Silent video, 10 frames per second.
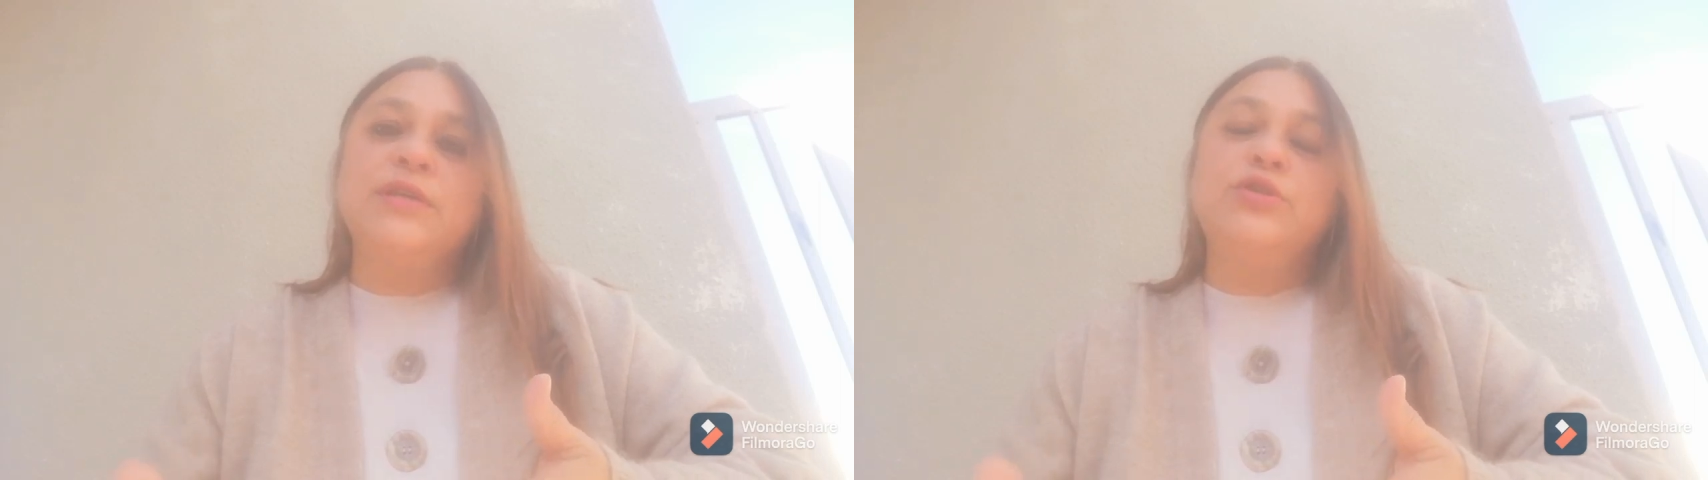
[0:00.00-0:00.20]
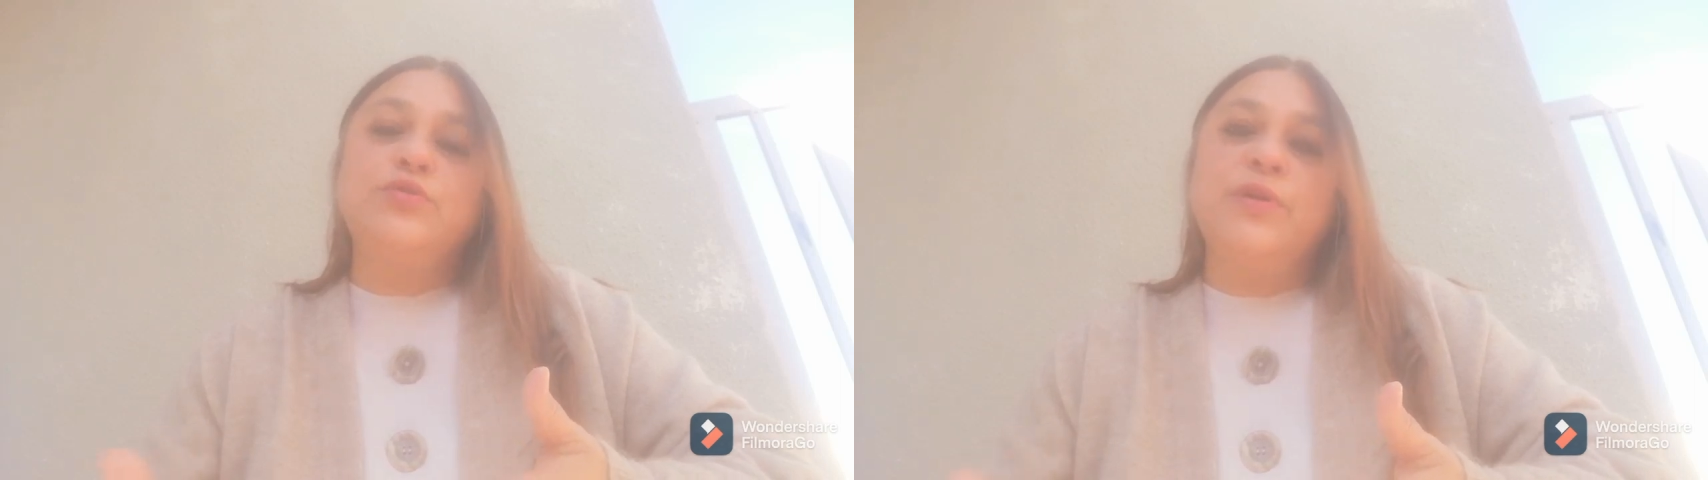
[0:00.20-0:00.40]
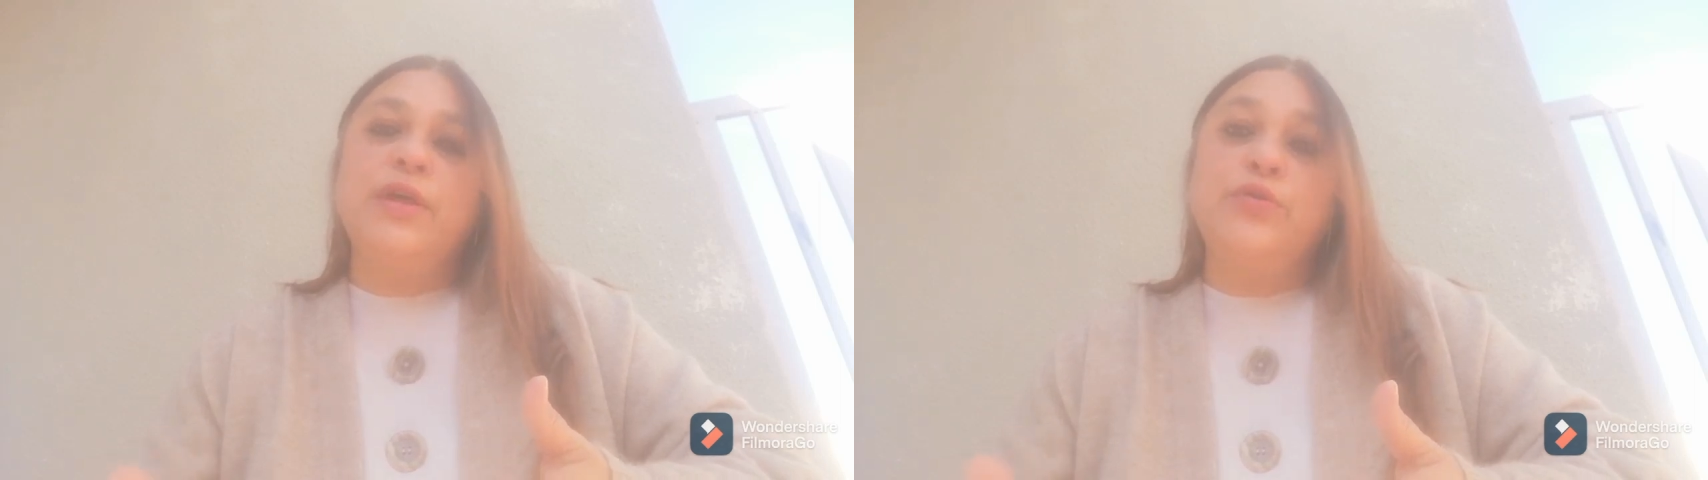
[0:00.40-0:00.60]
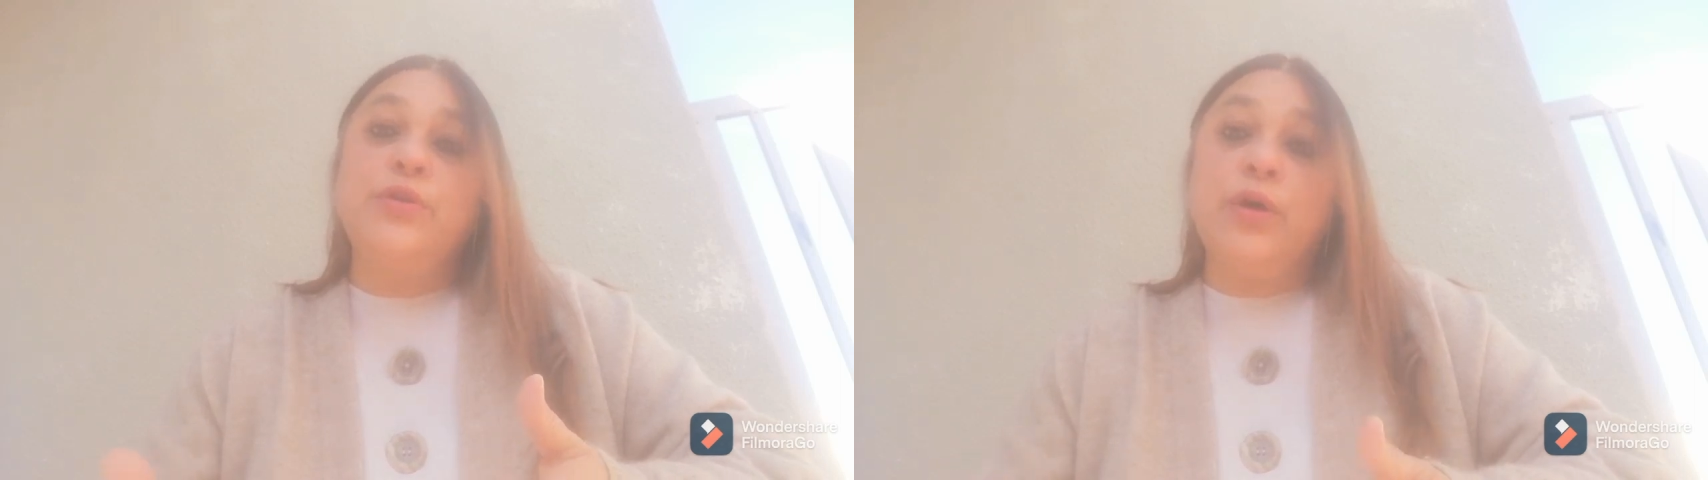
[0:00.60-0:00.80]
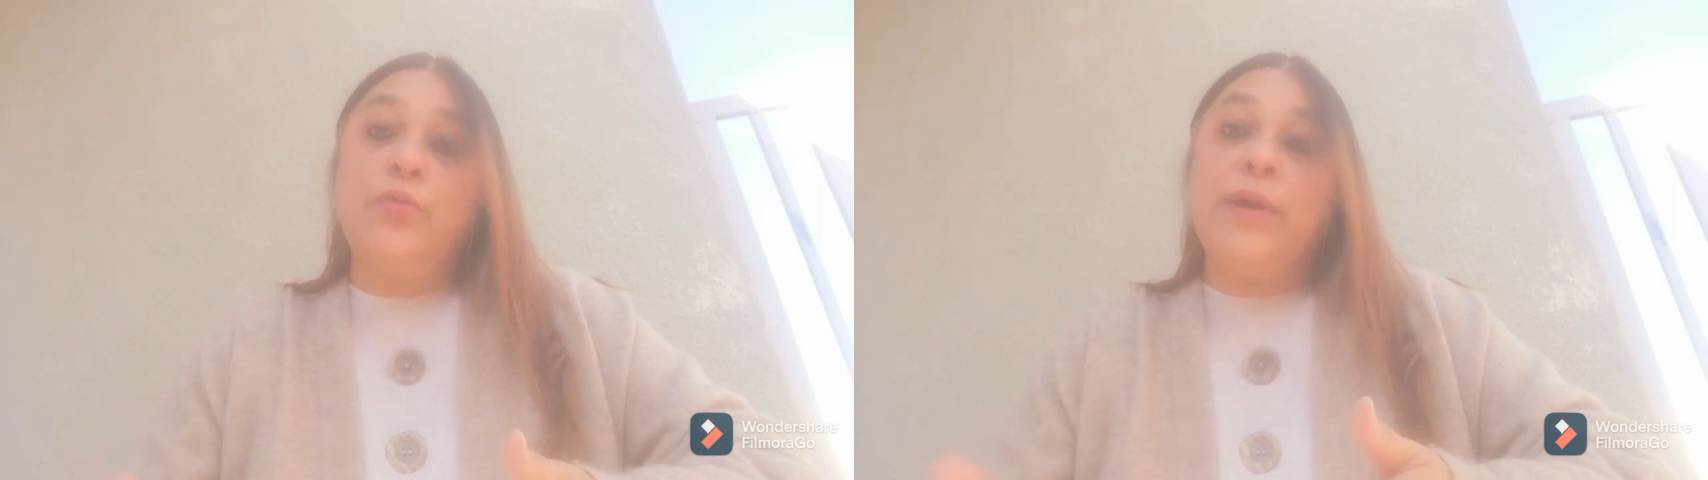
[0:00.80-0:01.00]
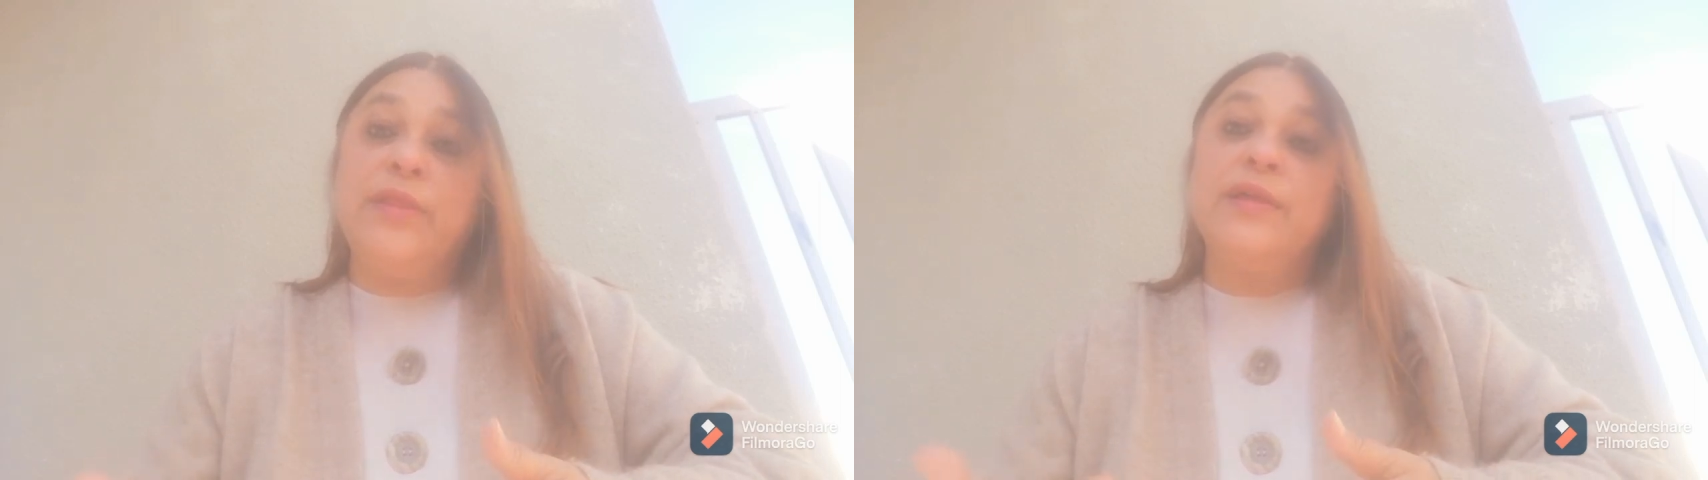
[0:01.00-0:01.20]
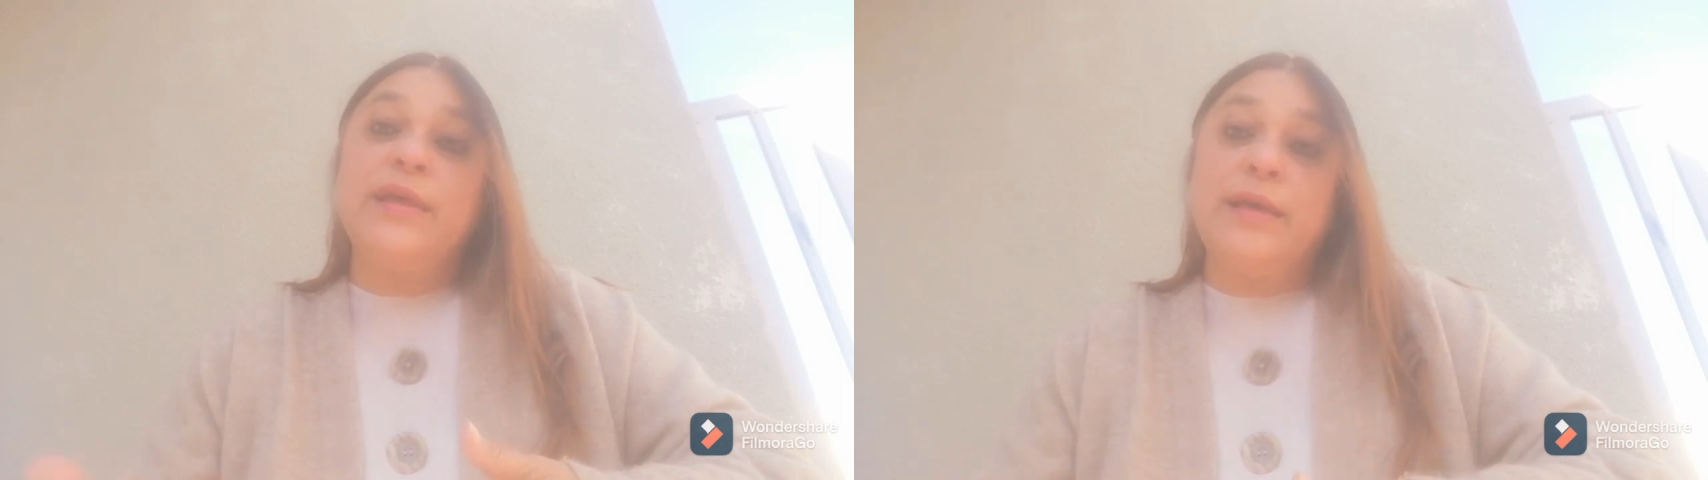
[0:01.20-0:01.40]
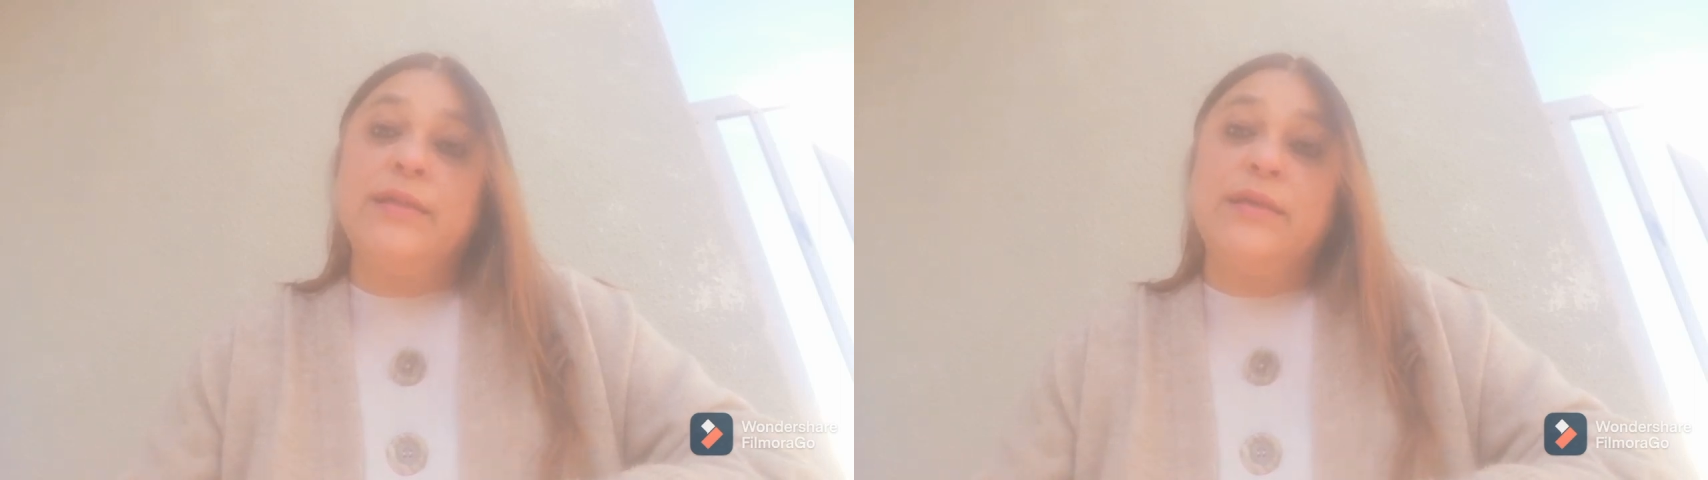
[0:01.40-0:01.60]
ensure that you know when the
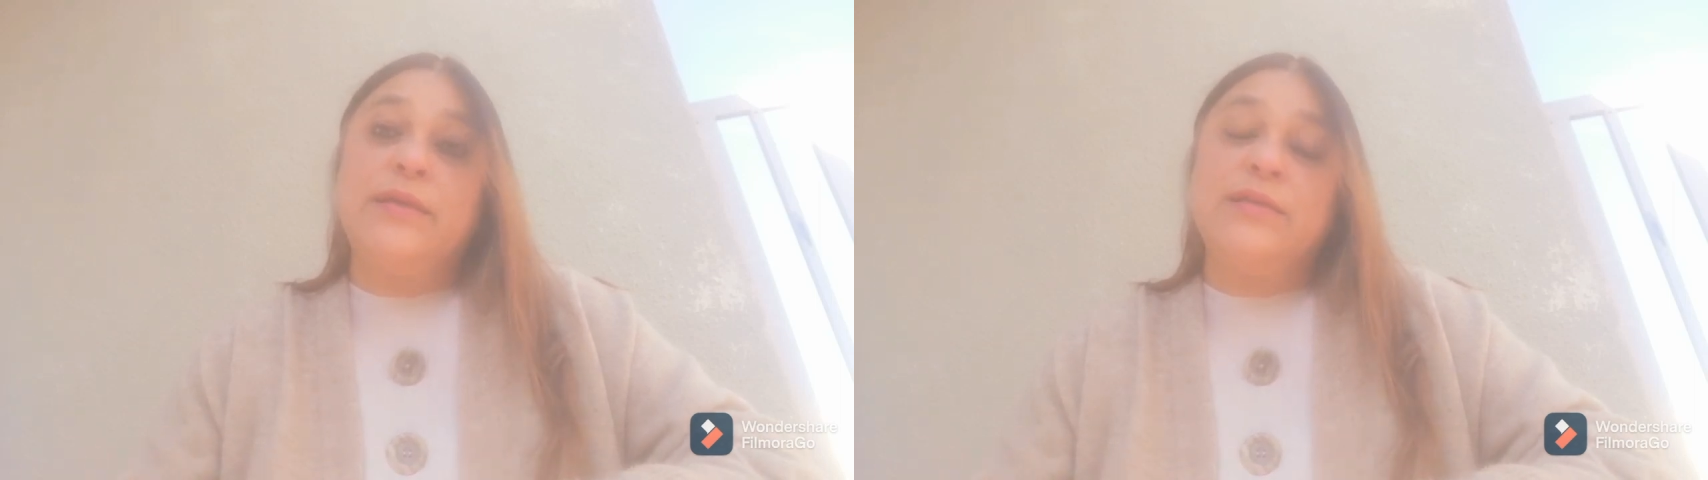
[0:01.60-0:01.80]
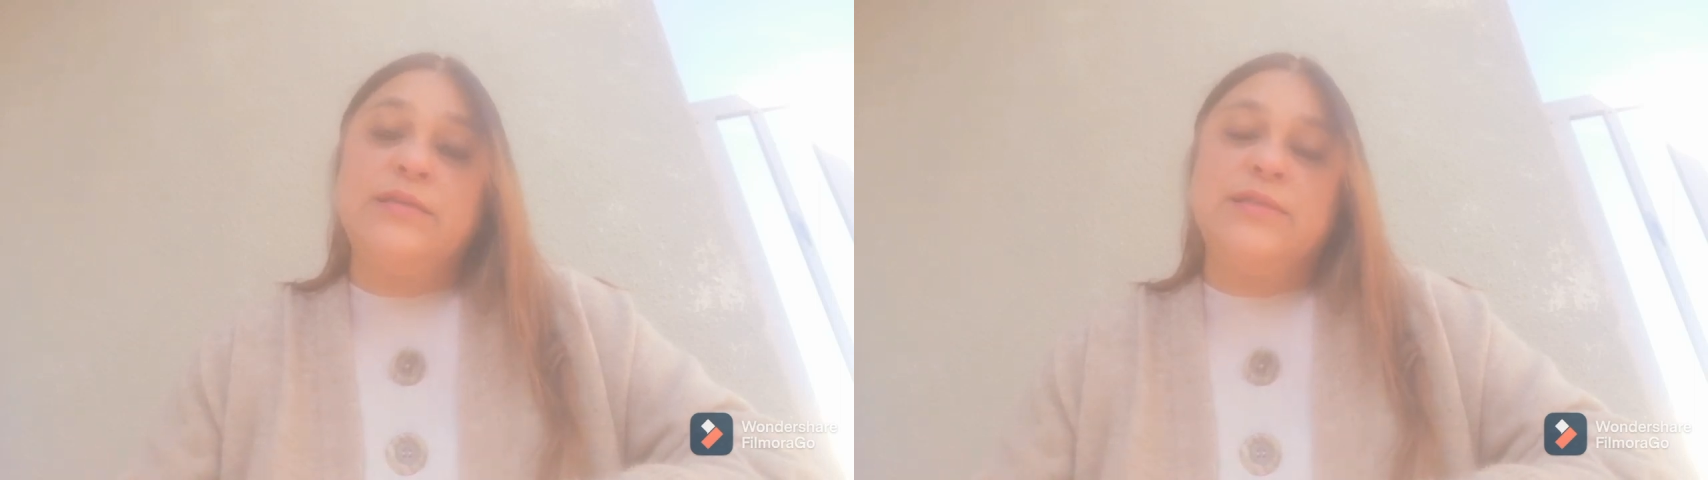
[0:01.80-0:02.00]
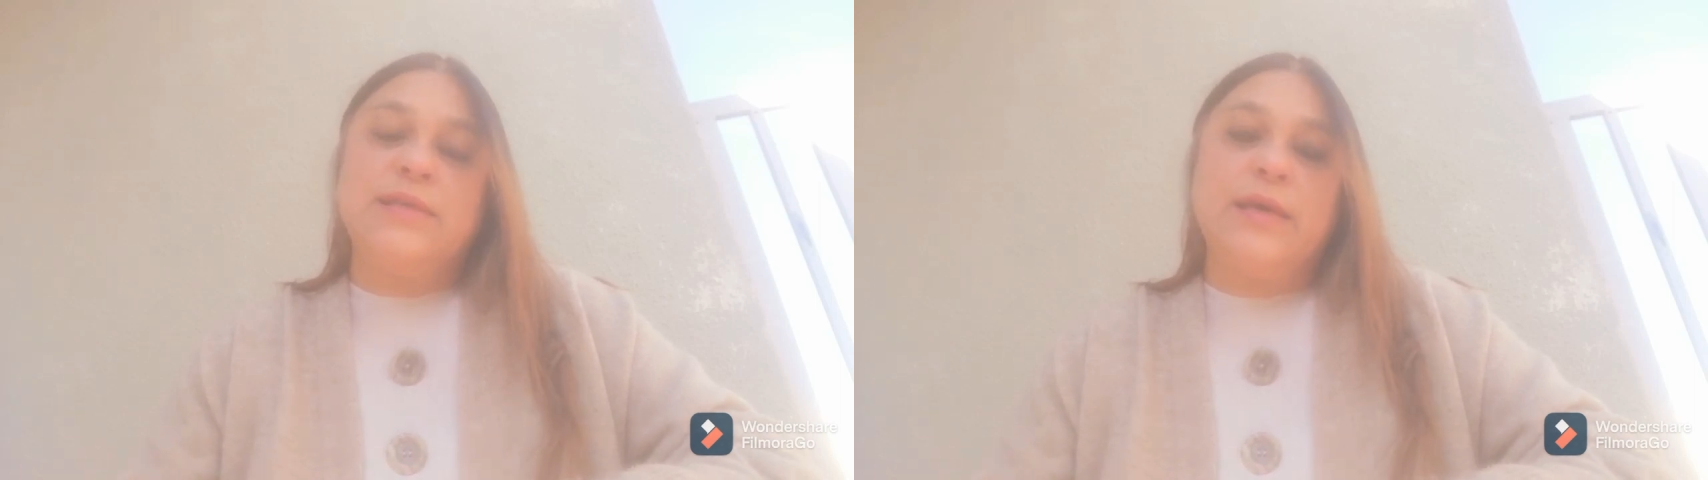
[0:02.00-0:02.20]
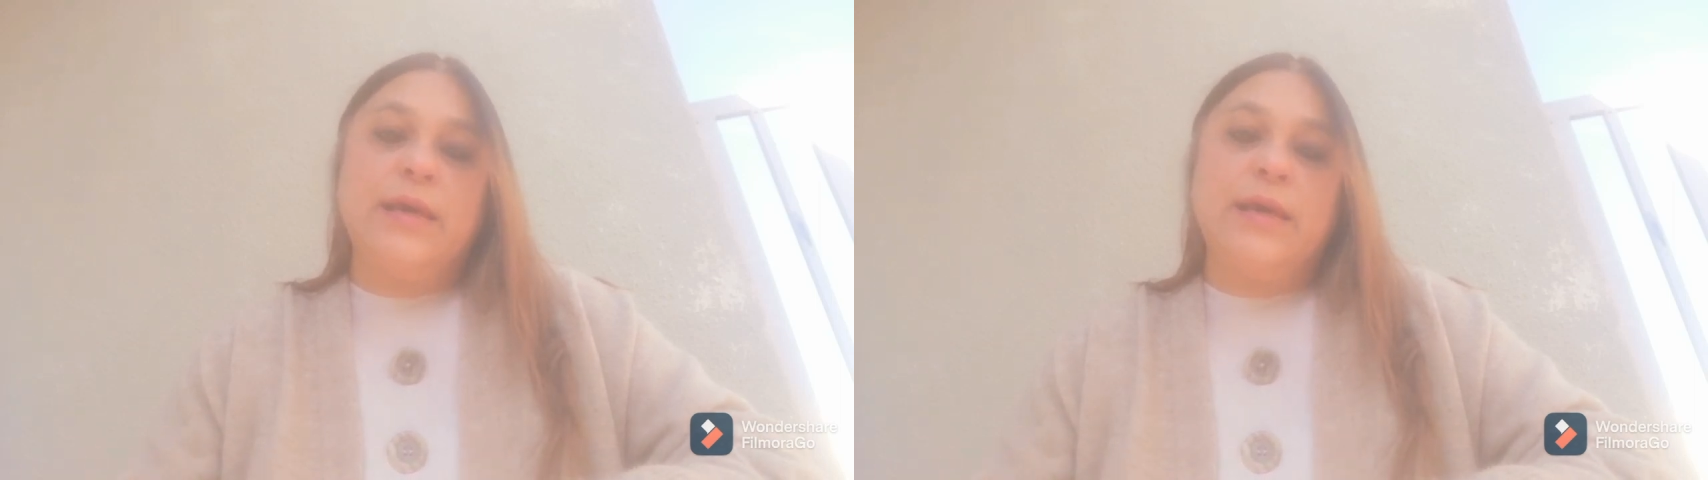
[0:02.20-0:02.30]
date is,